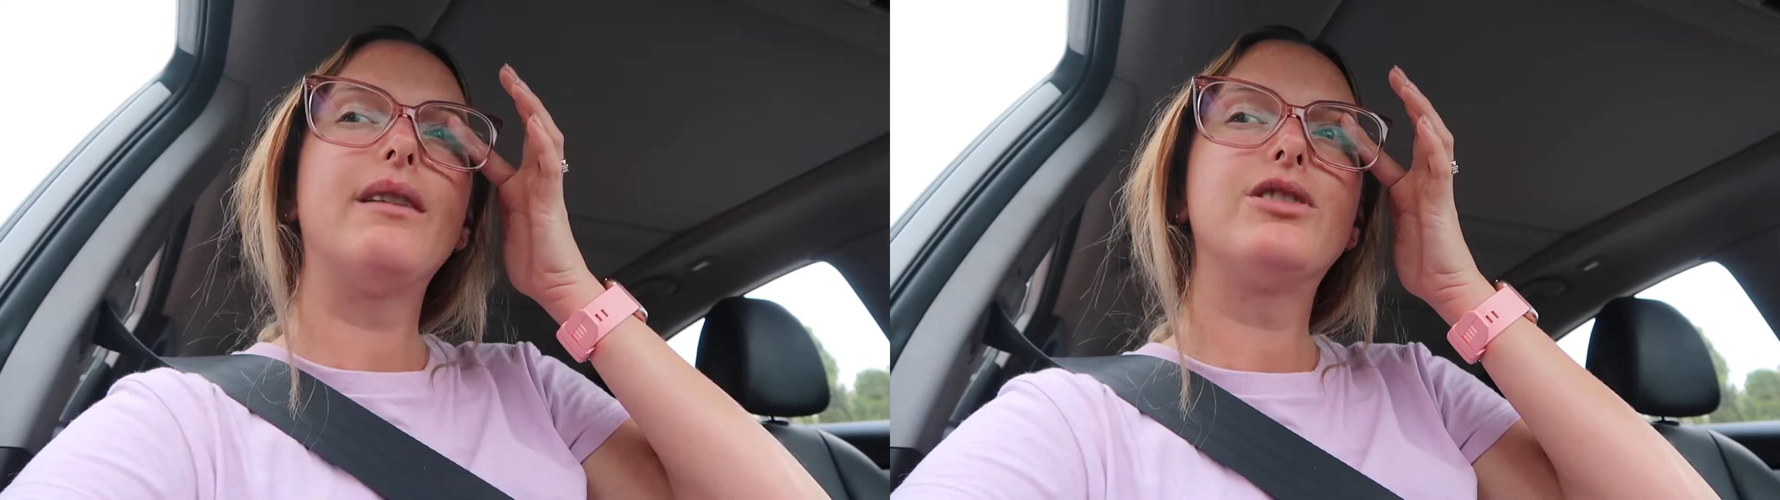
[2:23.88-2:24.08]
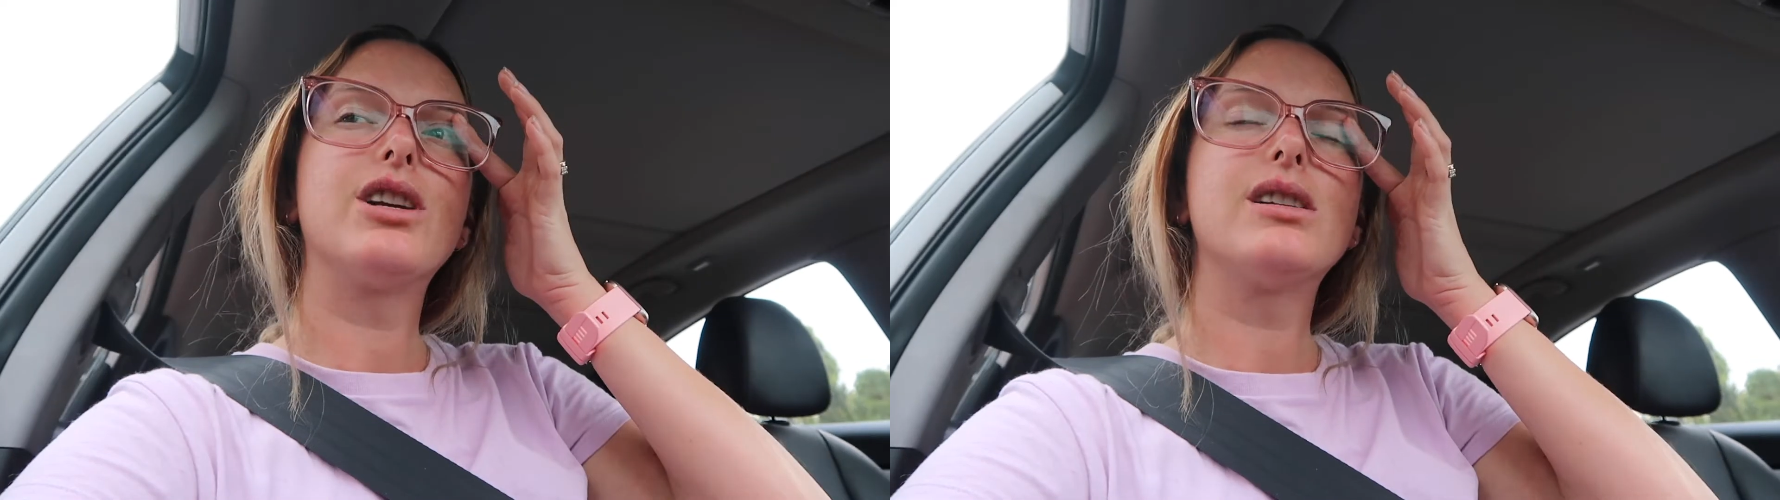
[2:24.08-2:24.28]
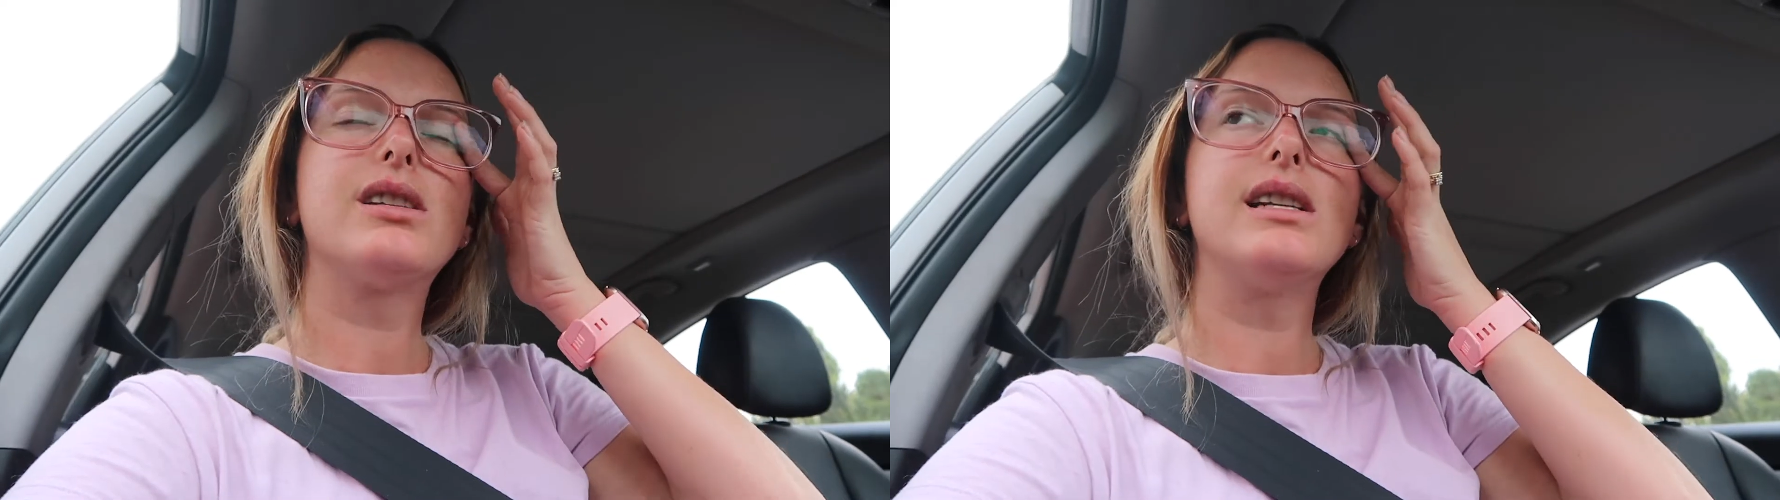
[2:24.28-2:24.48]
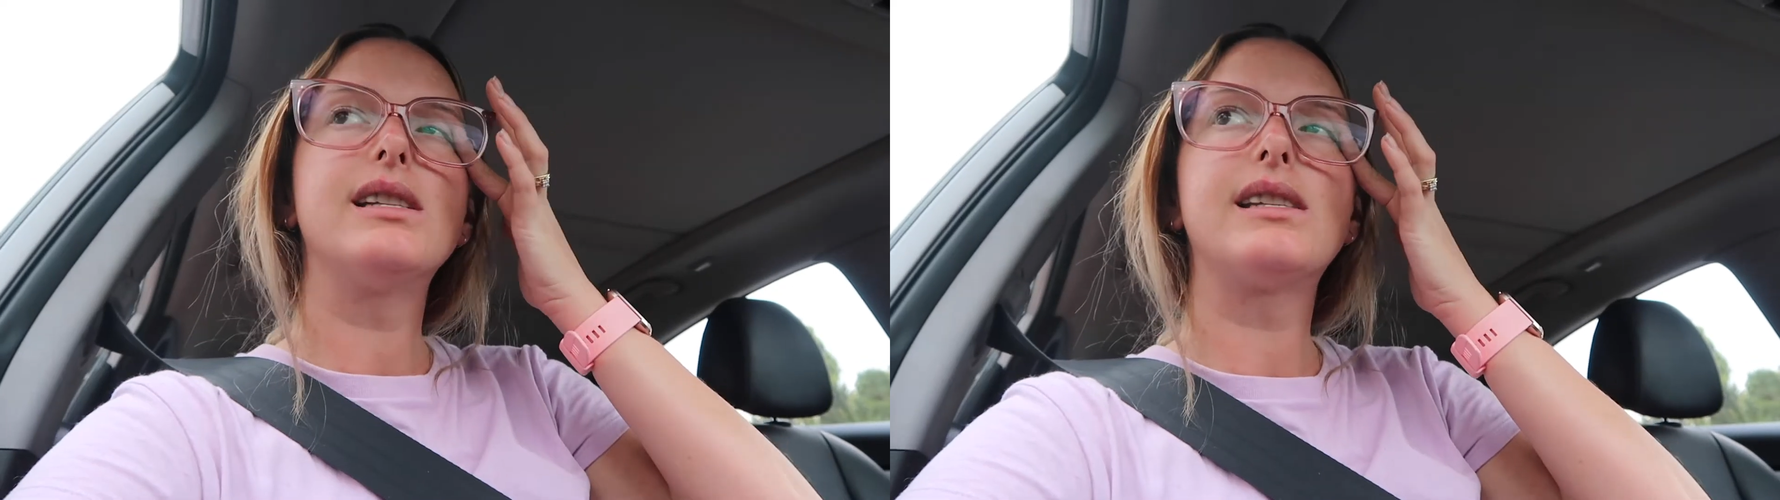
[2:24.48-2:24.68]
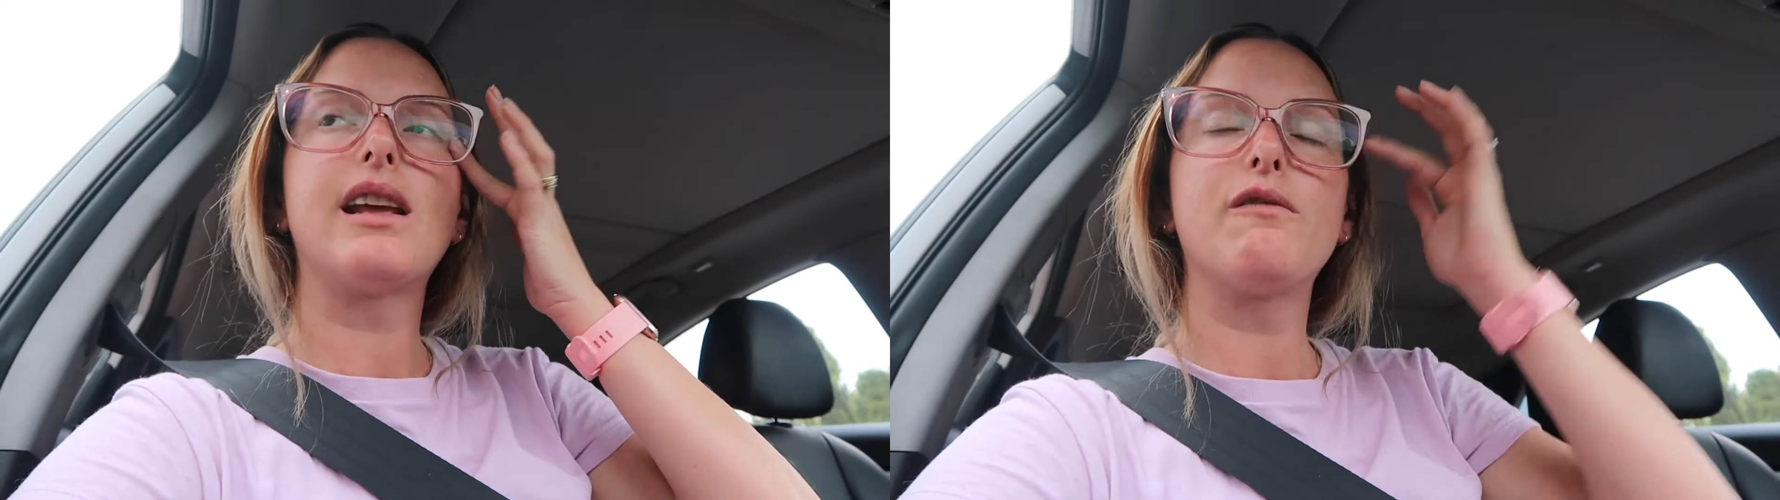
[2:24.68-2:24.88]
I've just,
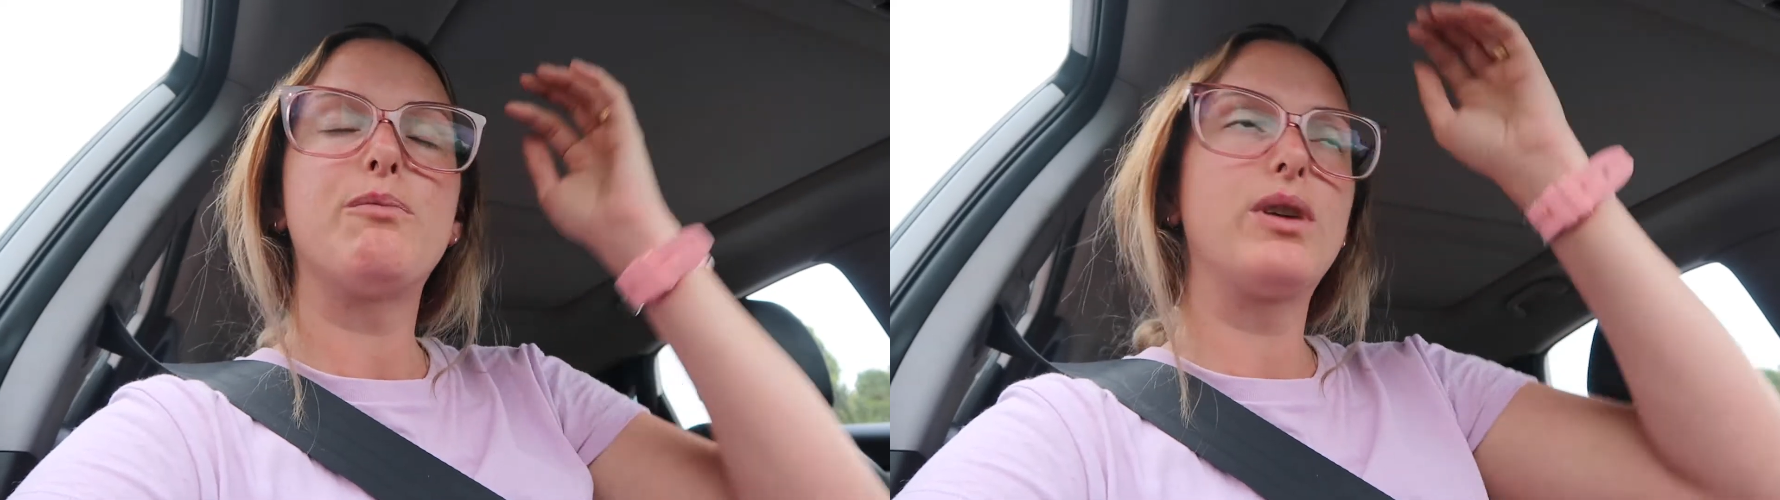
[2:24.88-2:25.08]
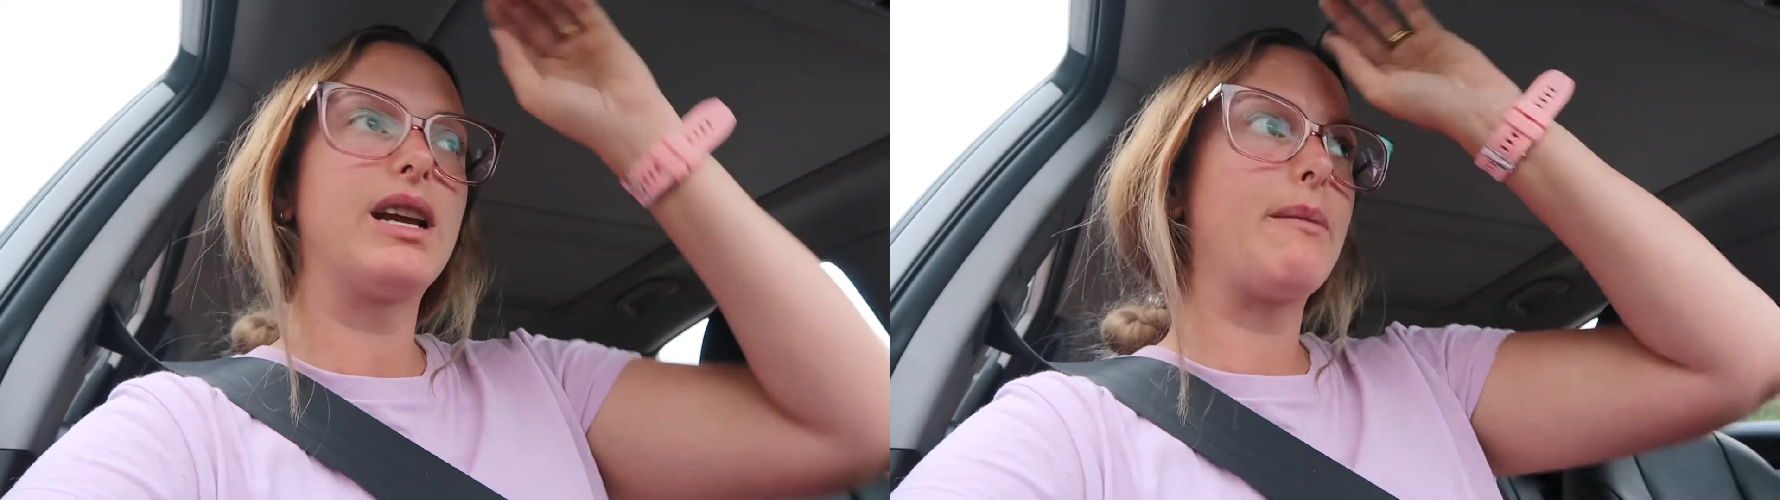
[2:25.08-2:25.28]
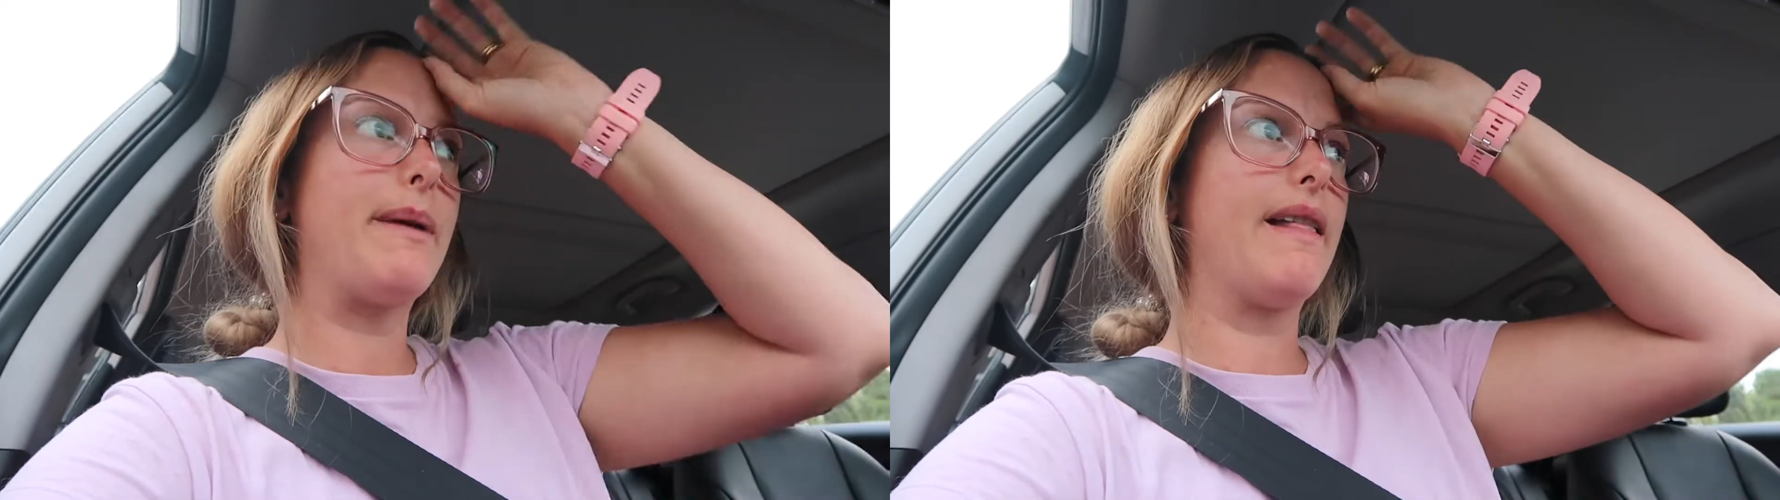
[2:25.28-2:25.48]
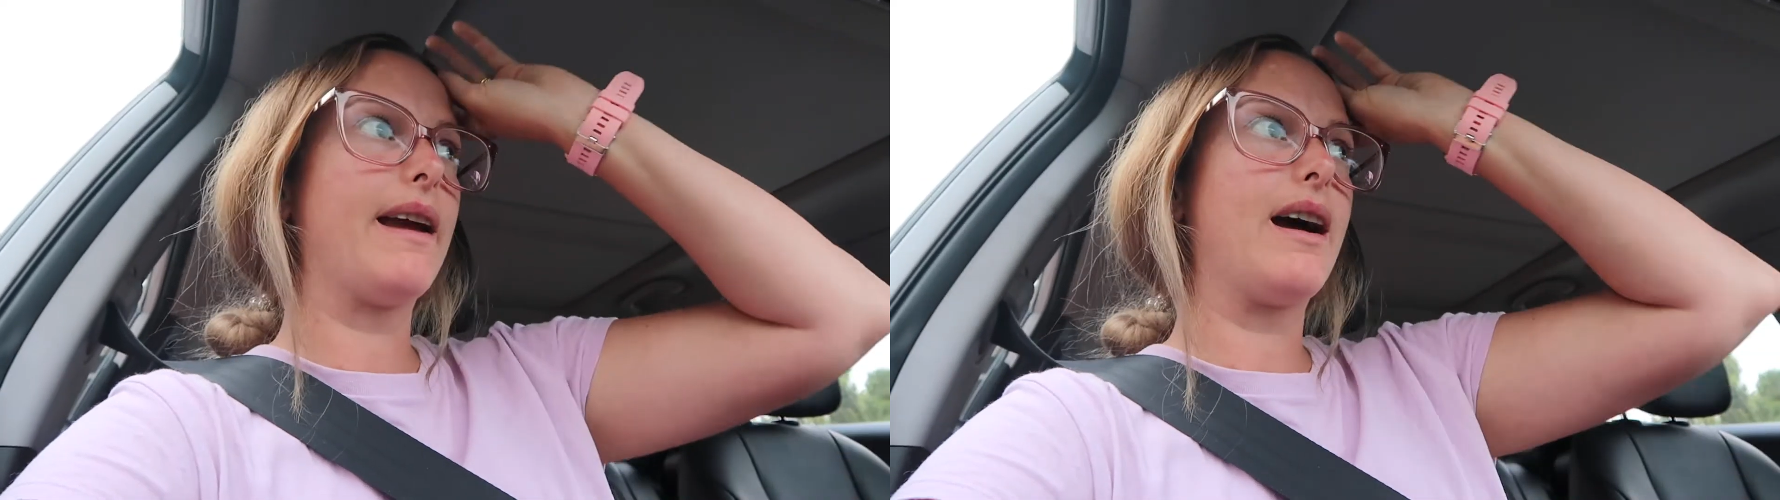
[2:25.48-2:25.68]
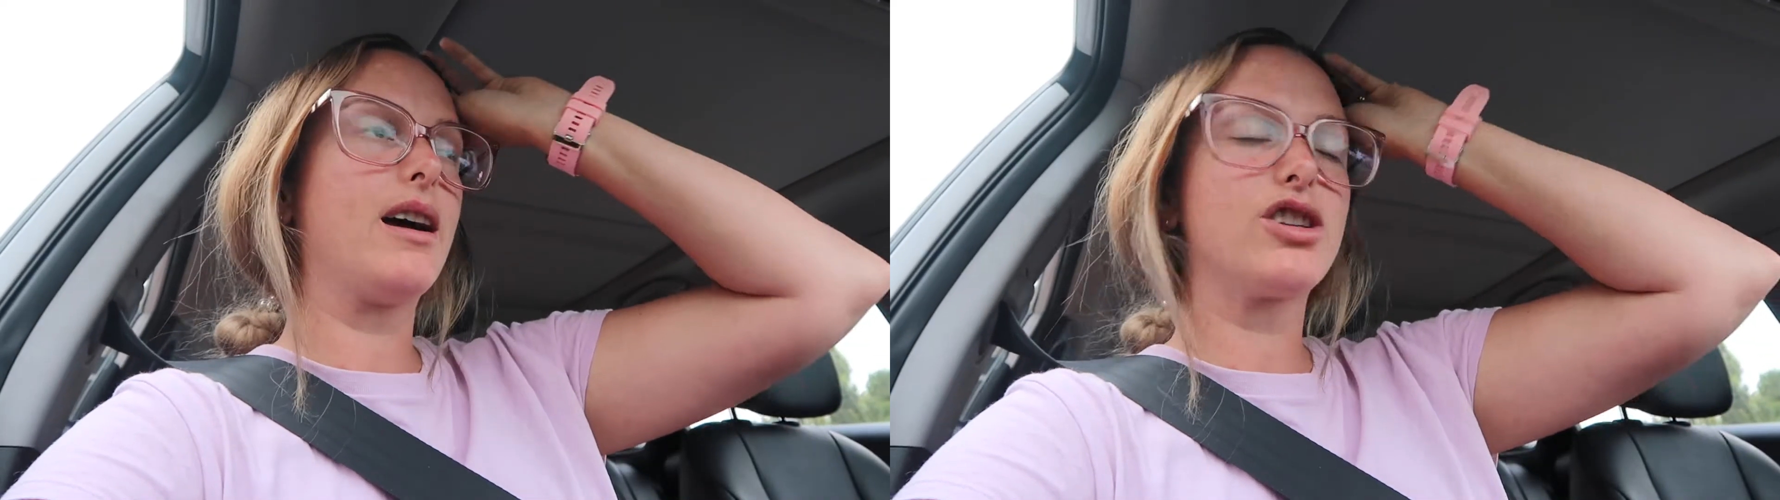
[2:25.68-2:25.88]
instead of booking a
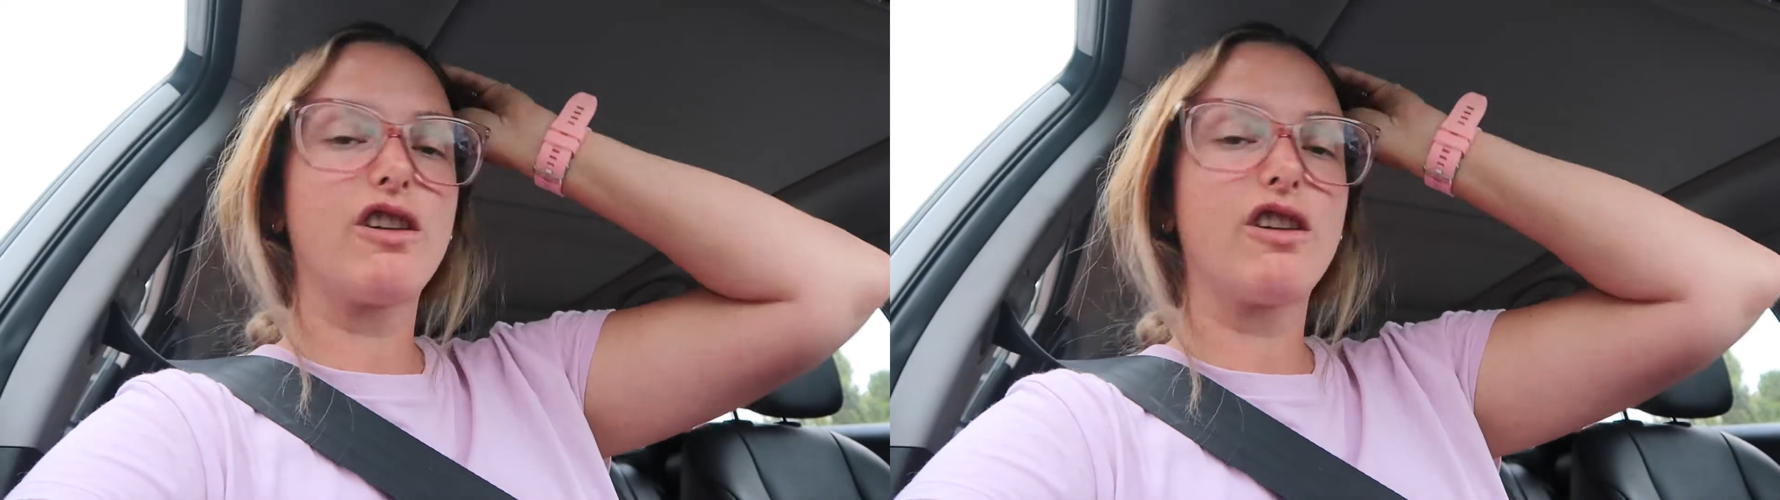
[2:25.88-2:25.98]
balayage,